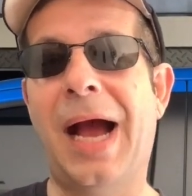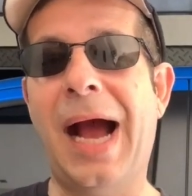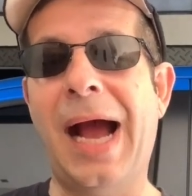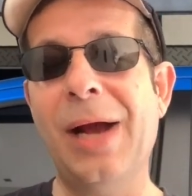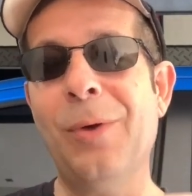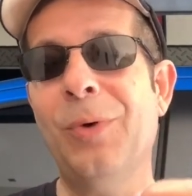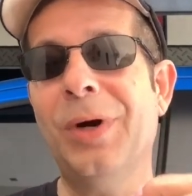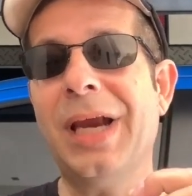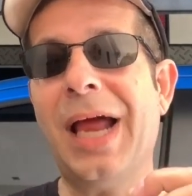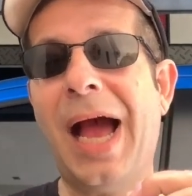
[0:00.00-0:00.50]
I
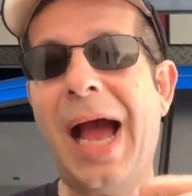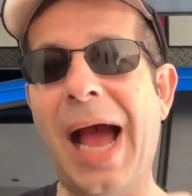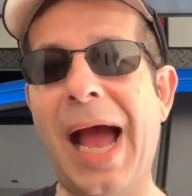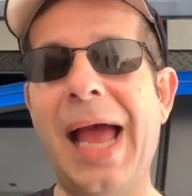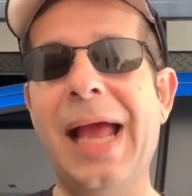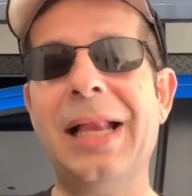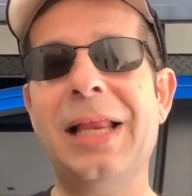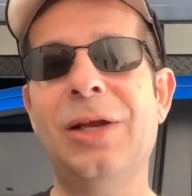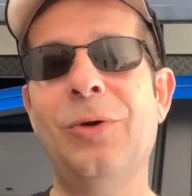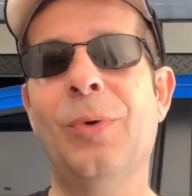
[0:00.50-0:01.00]
would
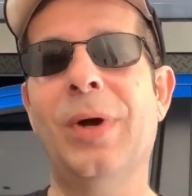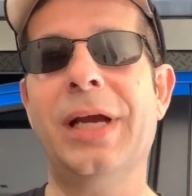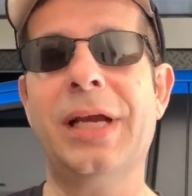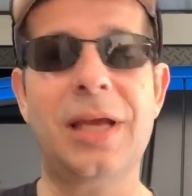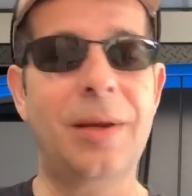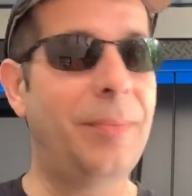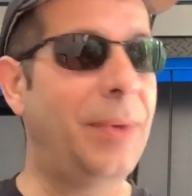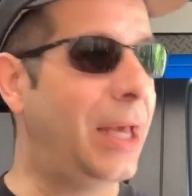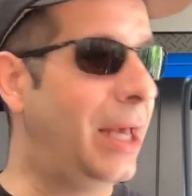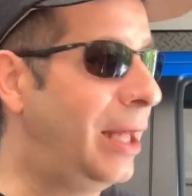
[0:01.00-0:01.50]
highly
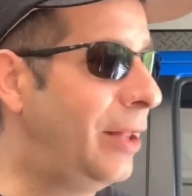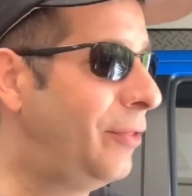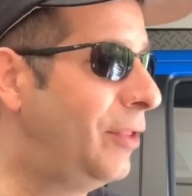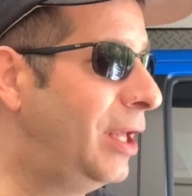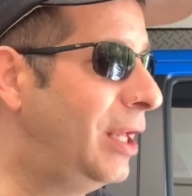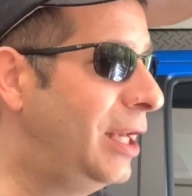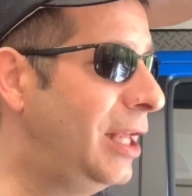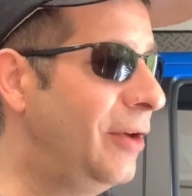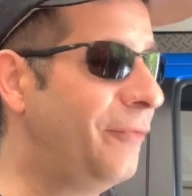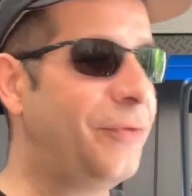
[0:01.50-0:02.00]
recommend
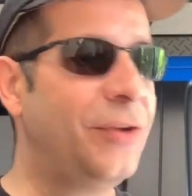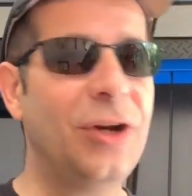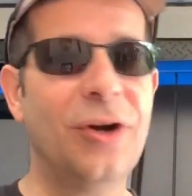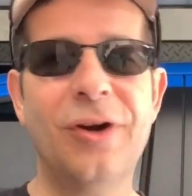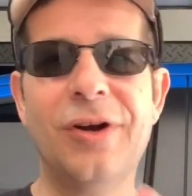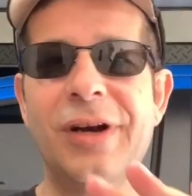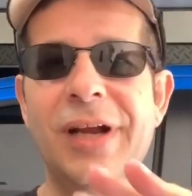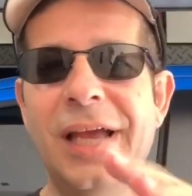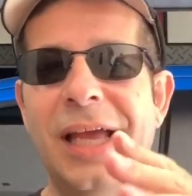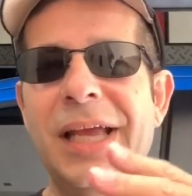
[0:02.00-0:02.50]
that if
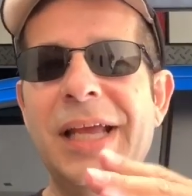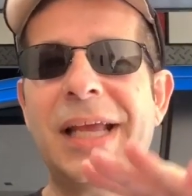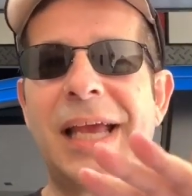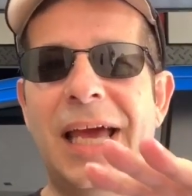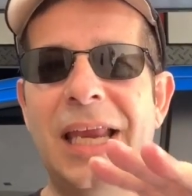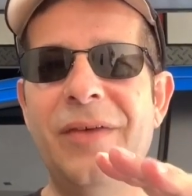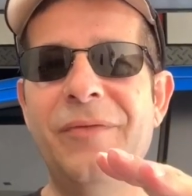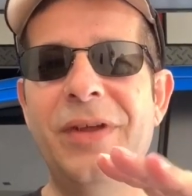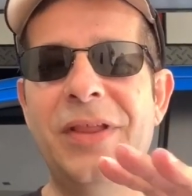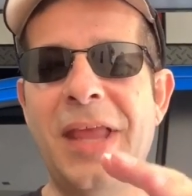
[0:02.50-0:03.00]
you're
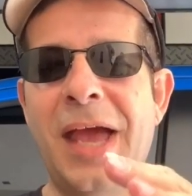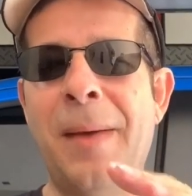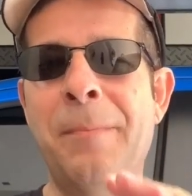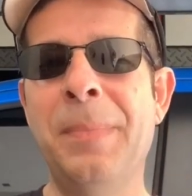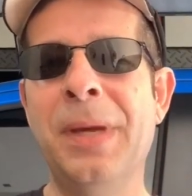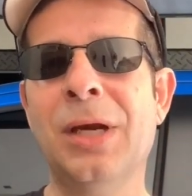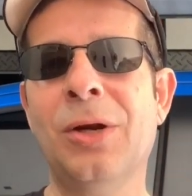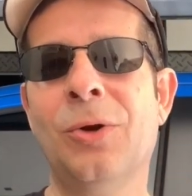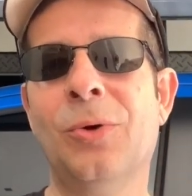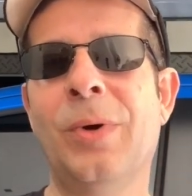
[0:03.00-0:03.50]
kind of in that
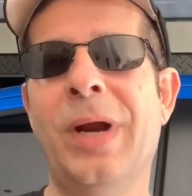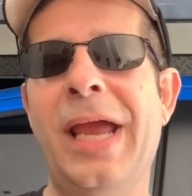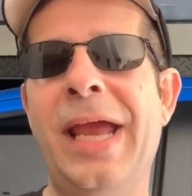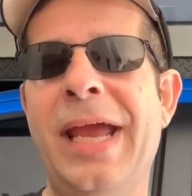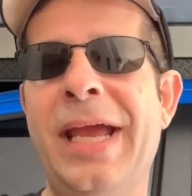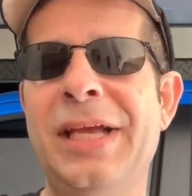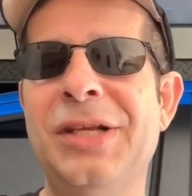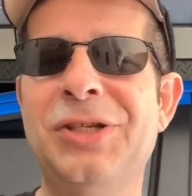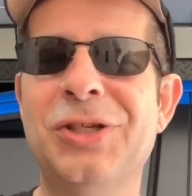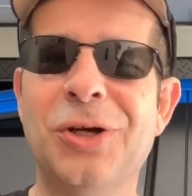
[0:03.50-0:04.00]
middle
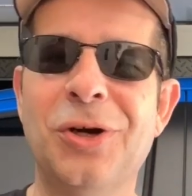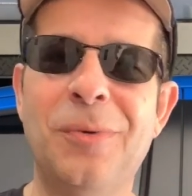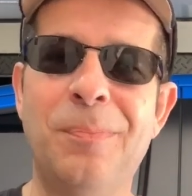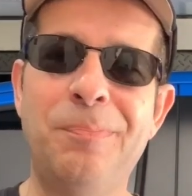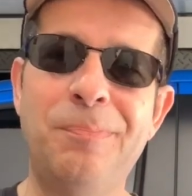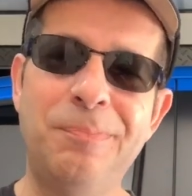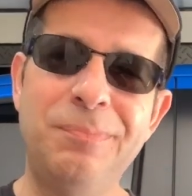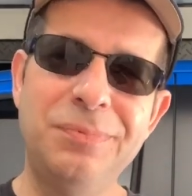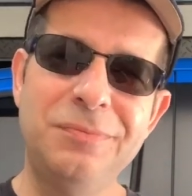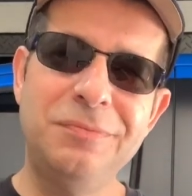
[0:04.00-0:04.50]
range, you're